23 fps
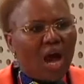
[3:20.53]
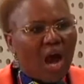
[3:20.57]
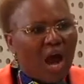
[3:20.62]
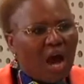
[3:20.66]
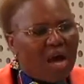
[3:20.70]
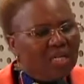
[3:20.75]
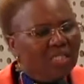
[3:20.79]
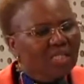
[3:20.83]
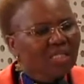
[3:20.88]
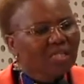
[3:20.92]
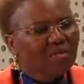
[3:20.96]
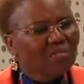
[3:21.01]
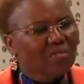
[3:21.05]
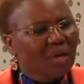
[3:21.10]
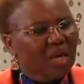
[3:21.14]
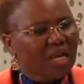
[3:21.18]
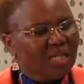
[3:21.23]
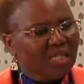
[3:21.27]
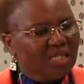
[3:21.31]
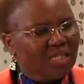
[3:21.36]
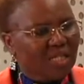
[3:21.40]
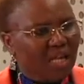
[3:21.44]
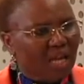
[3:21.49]

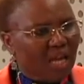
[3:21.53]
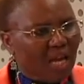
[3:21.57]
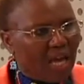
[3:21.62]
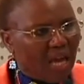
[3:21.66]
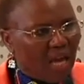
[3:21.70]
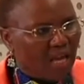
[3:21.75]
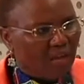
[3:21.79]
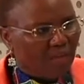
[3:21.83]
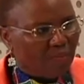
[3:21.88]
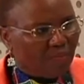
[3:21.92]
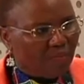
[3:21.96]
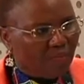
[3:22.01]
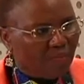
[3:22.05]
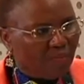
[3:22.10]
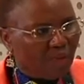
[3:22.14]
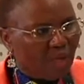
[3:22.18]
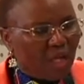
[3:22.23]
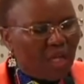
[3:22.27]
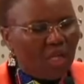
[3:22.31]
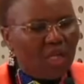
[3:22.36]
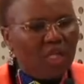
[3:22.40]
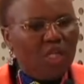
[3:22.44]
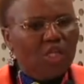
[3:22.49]
ultimately the aim
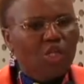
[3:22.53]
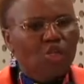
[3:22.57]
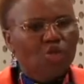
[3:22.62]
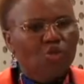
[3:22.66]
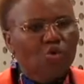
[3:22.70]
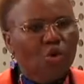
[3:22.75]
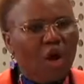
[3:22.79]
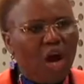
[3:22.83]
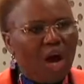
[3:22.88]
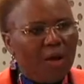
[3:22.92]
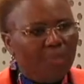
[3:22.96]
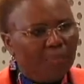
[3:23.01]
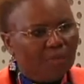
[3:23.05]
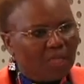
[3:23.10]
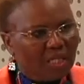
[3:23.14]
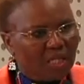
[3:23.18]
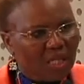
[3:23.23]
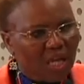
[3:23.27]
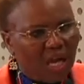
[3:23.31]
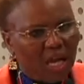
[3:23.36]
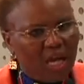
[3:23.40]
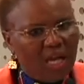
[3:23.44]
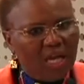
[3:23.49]
is to
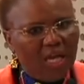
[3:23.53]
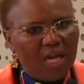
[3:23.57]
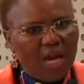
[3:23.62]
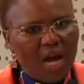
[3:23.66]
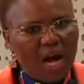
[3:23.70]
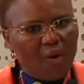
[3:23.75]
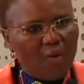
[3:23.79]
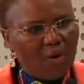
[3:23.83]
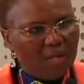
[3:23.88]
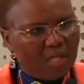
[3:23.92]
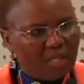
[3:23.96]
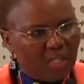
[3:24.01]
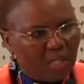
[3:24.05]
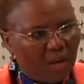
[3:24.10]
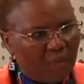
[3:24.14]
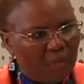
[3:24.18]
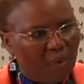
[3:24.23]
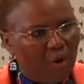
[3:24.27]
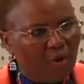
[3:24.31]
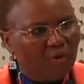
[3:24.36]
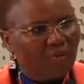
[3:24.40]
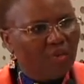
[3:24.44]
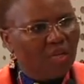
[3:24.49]
upscale our
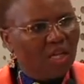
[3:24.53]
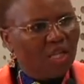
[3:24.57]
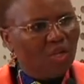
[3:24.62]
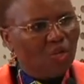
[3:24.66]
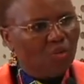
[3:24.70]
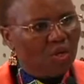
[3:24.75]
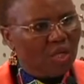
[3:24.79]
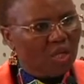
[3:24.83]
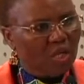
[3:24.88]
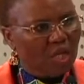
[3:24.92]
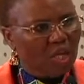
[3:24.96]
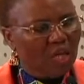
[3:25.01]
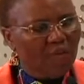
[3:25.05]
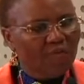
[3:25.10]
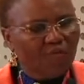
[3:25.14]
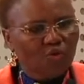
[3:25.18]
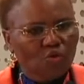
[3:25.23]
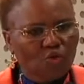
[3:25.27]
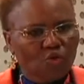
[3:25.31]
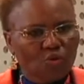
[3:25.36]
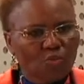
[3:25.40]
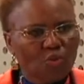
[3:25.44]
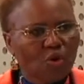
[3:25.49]
support that we give
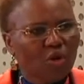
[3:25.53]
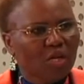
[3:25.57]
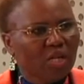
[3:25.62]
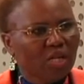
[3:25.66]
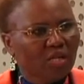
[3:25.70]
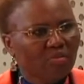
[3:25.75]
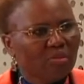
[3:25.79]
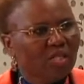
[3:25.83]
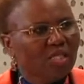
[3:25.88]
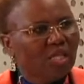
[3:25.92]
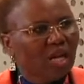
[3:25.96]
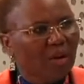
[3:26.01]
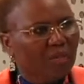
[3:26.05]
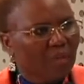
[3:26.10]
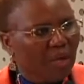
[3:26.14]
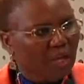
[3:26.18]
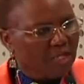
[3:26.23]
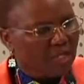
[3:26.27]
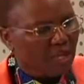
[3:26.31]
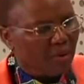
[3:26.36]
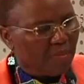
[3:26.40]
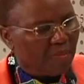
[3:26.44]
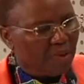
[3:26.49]
to small and medium
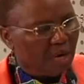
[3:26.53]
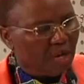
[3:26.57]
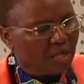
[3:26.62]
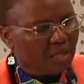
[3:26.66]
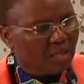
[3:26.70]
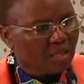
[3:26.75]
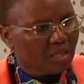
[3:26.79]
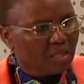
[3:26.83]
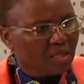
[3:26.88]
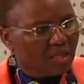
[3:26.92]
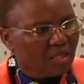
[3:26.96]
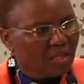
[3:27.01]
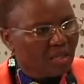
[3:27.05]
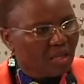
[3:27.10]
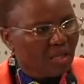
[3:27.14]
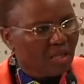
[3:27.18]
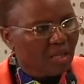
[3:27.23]
enterprises.